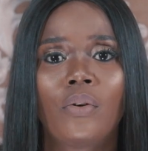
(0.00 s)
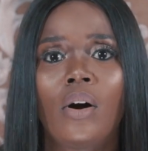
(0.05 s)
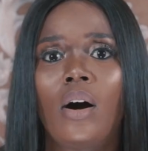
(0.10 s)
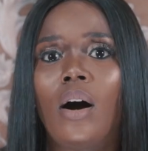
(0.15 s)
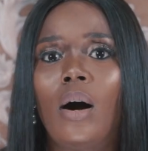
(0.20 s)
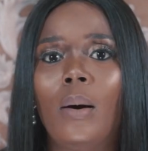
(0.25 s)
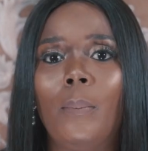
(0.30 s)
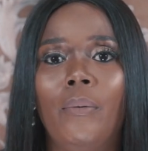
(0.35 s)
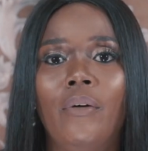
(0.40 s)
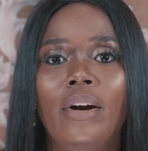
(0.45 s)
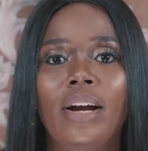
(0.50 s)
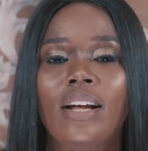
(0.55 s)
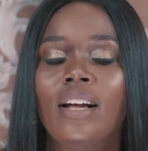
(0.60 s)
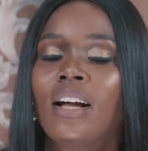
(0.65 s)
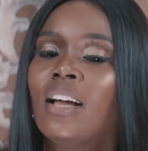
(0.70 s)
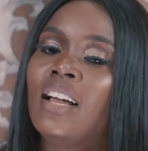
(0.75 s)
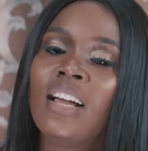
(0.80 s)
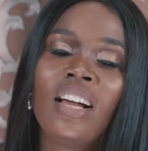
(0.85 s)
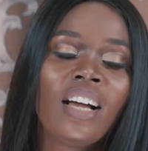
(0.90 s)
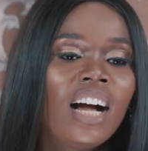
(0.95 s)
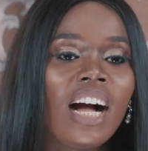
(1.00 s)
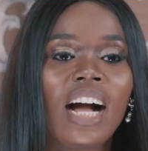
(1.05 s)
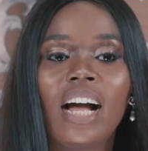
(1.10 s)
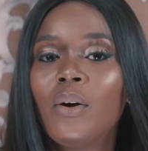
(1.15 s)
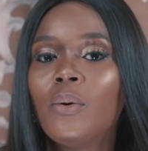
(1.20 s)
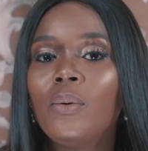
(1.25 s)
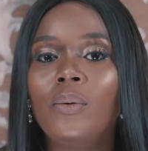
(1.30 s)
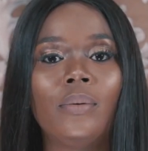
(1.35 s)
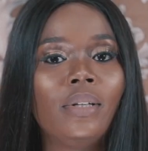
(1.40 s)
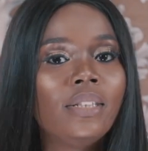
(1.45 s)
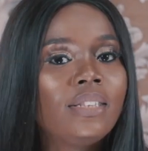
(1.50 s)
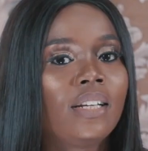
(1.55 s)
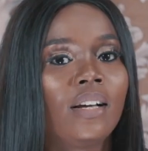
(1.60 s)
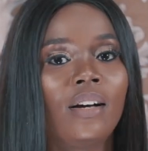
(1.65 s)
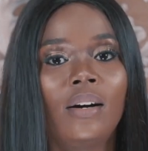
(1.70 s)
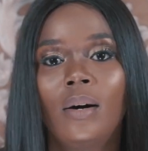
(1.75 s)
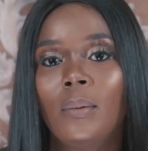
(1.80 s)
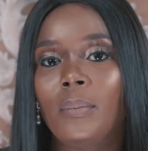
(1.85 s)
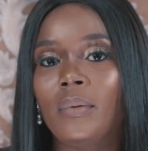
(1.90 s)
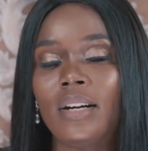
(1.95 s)
of heartbreak, I always
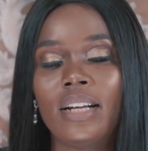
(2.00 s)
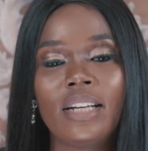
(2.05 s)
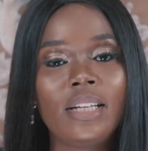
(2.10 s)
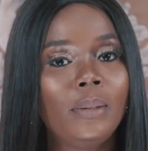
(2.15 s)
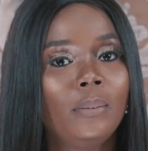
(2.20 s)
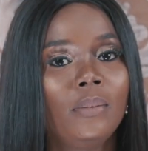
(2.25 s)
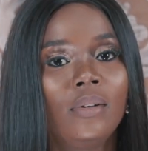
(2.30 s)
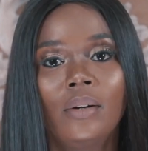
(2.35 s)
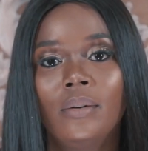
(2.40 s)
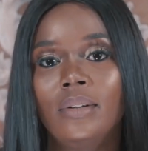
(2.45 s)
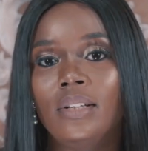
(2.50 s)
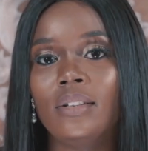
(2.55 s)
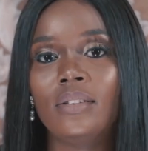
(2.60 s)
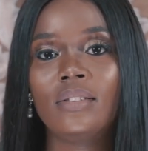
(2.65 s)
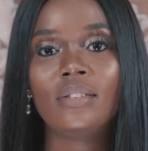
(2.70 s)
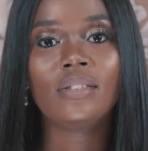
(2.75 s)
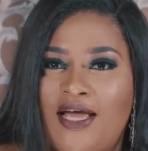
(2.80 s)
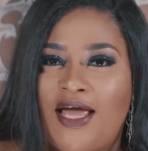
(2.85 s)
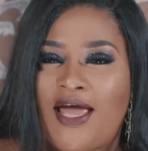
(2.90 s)
get up and I keep going.